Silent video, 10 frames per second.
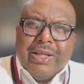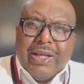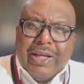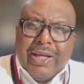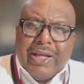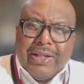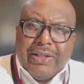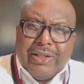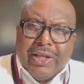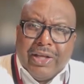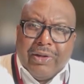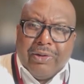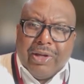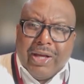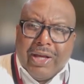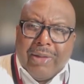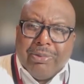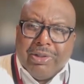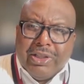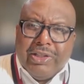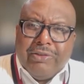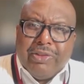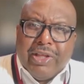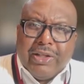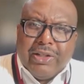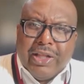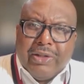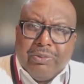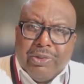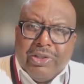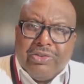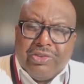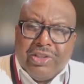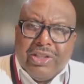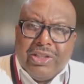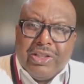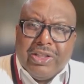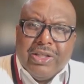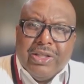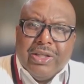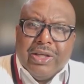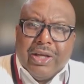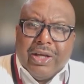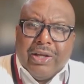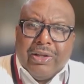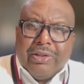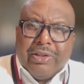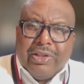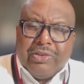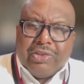And I believe that we see his